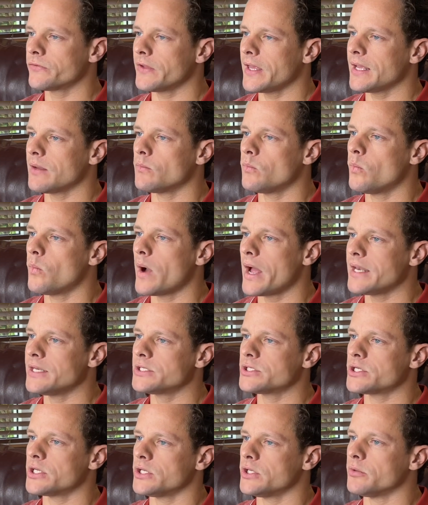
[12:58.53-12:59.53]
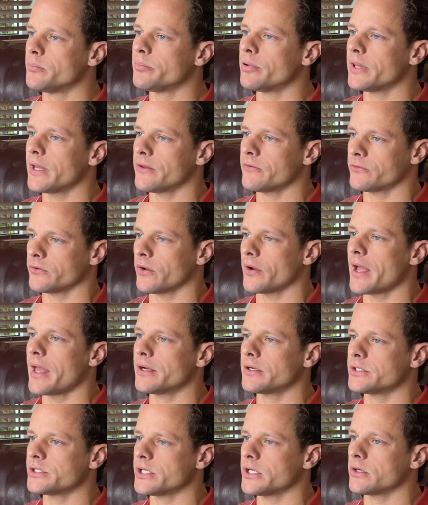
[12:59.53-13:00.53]
saying, when should you place your
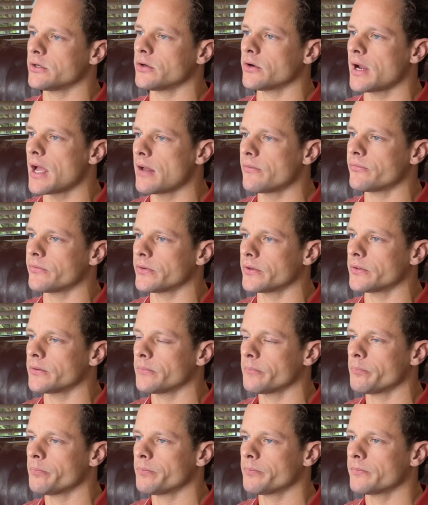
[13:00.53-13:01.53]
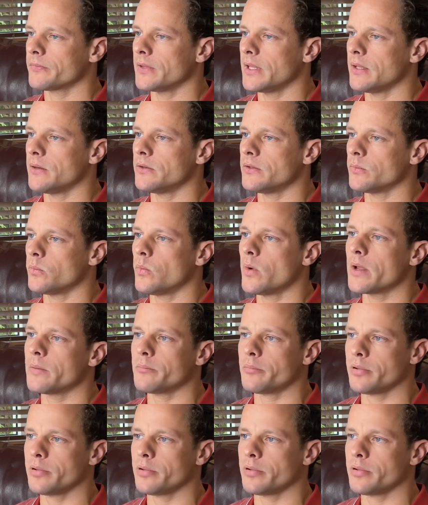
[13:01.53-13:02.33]
energy or your effort into what